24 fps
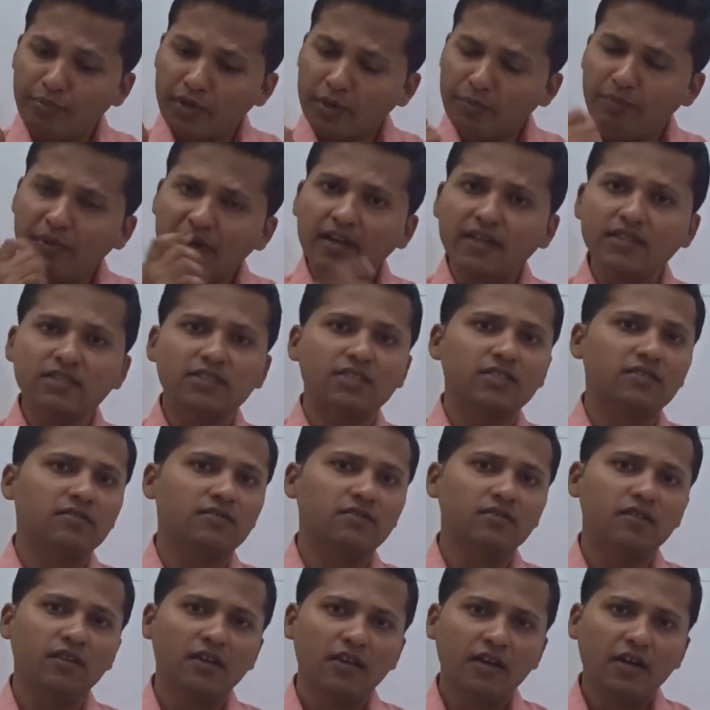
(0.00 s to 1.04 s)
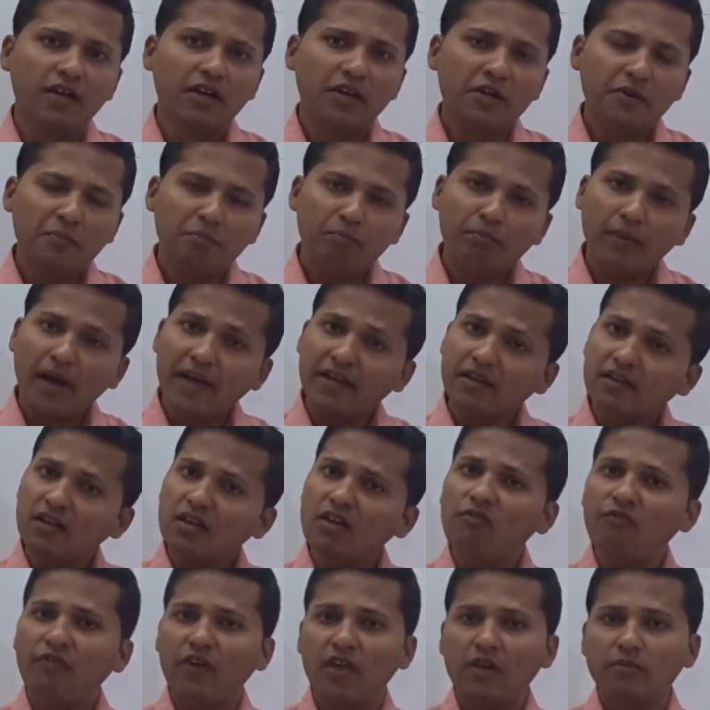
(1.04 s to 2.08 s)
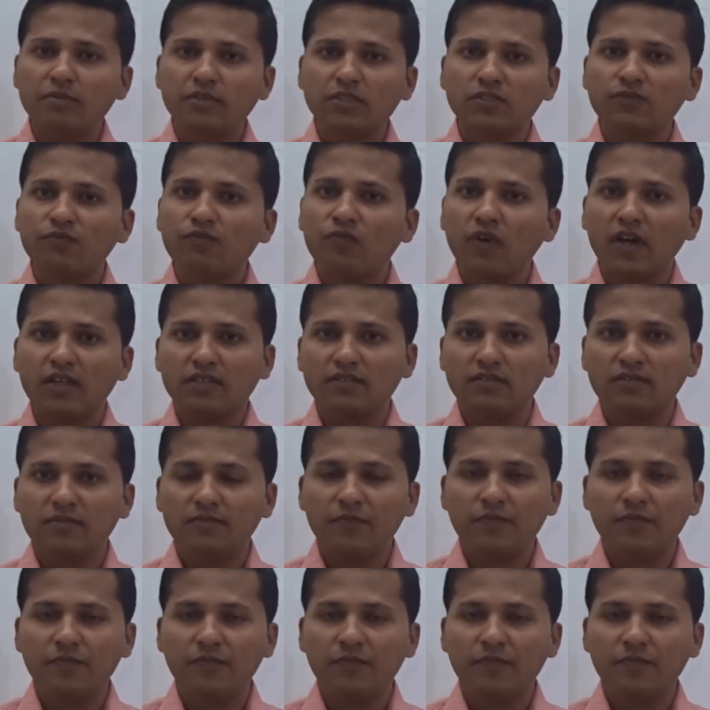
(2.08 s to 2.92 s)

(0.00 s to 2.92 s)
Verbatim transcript: preparation, Michael Phelps won